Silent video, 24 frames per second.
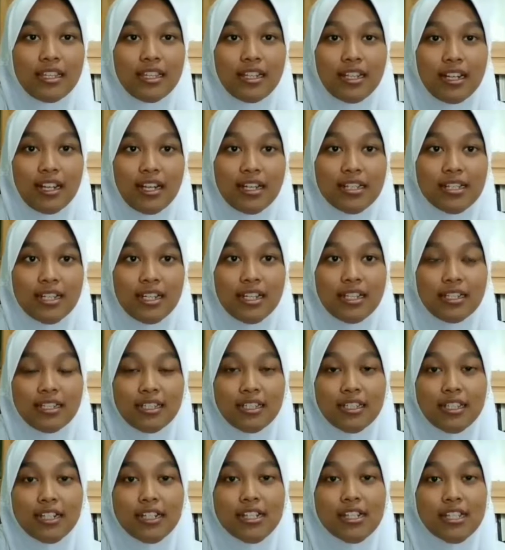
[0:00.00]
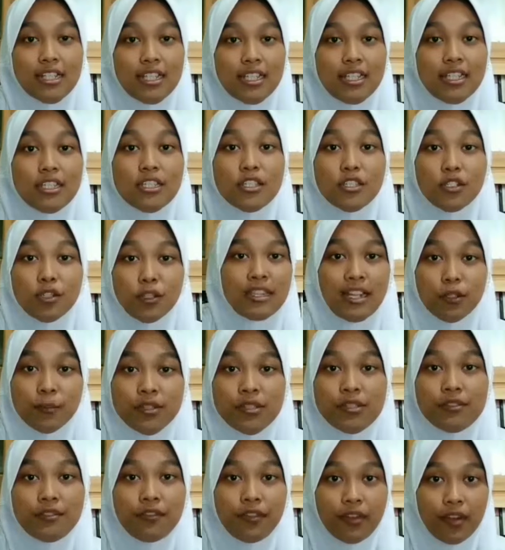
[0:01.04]
The last layer is
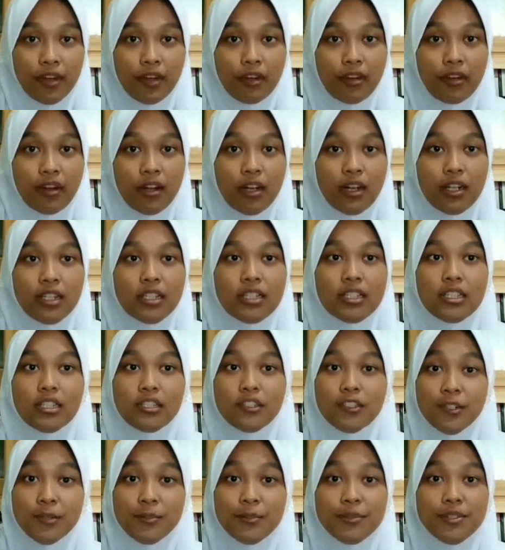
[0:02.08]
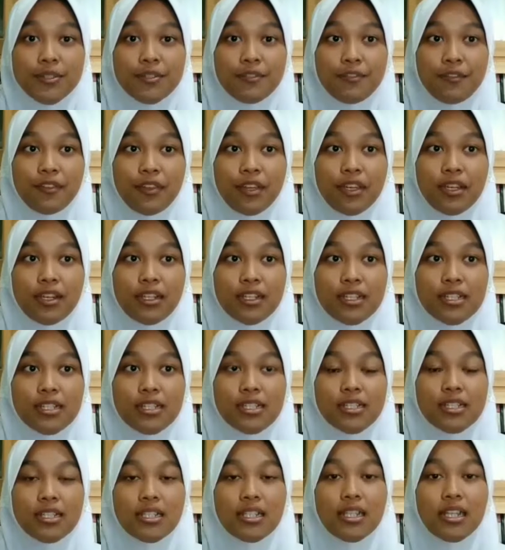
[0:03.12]
troposphere. The troposphere
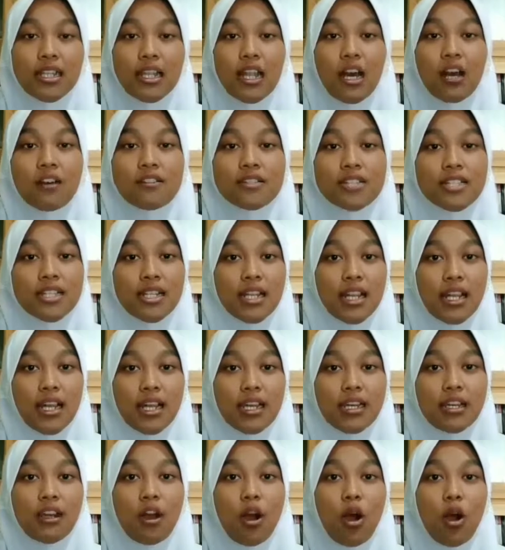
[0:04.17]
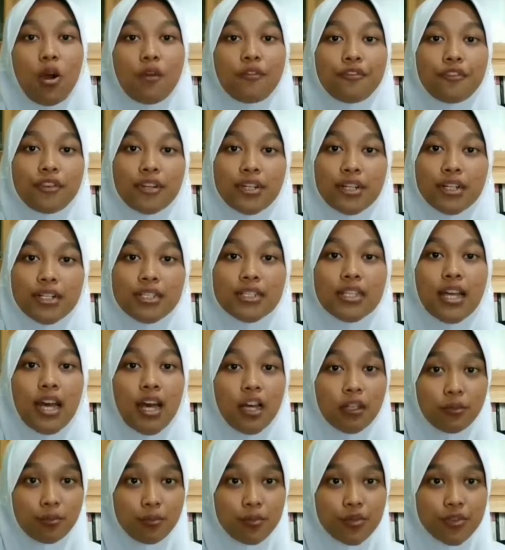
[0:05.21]
is the lowest layer of Earth's
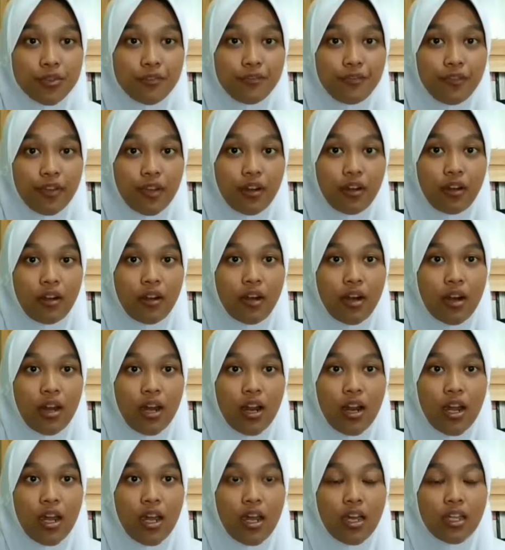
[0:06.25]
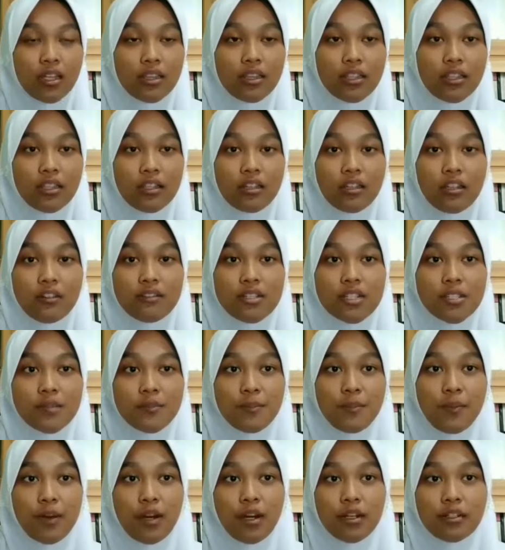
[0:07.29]
atmosphere. The
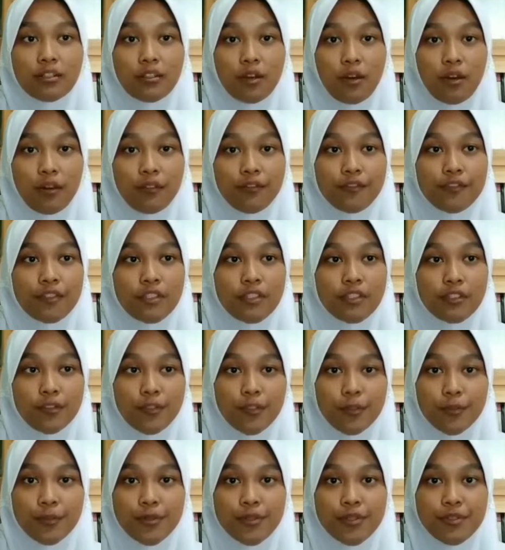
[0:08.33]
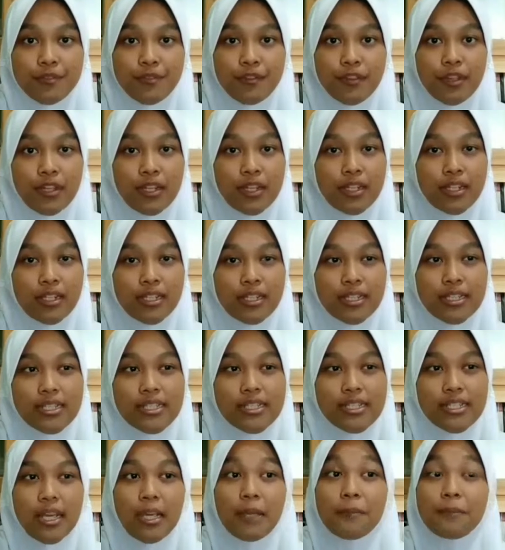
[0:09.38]
lowest part of the troposphere
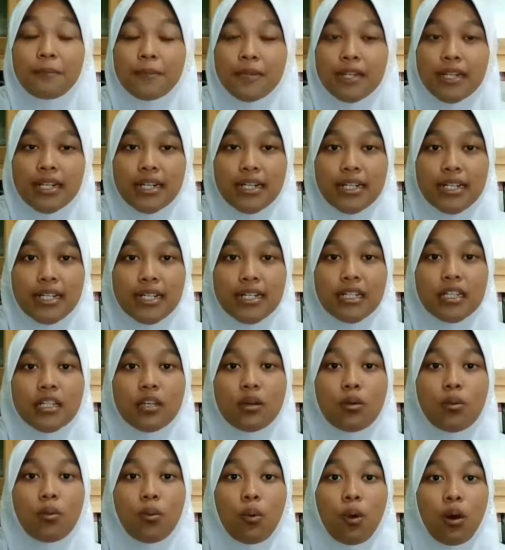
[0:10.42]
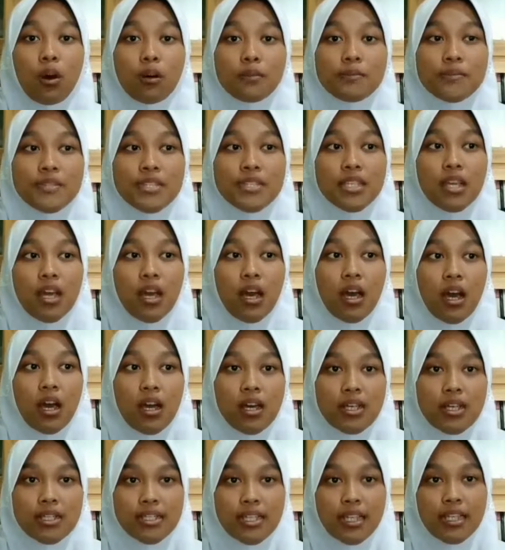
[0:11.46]
is typically the warmest
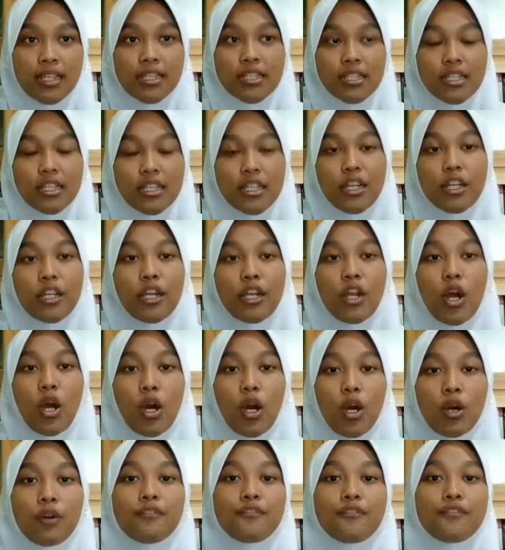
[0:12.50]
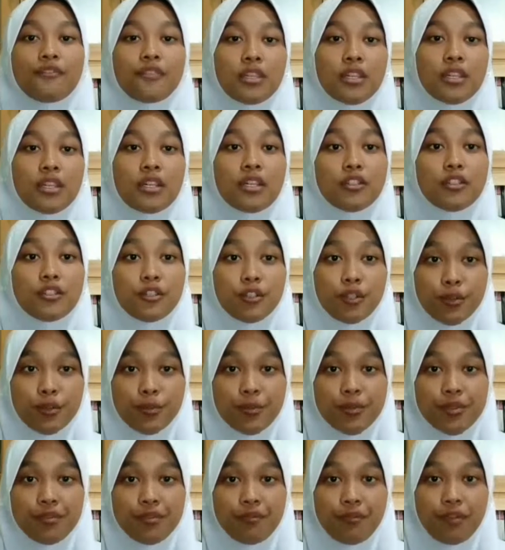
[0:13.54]
section of the
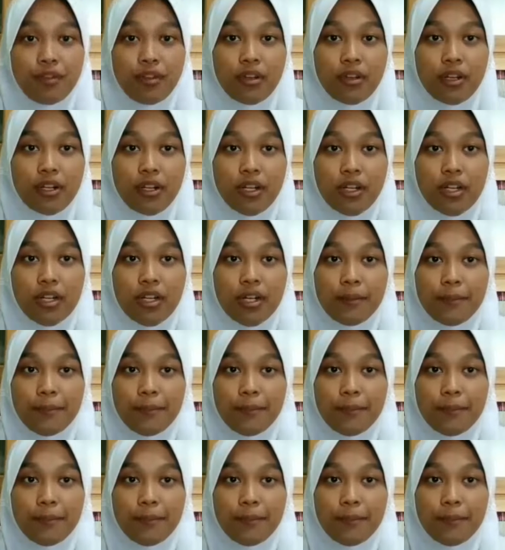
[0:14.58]
troposphere.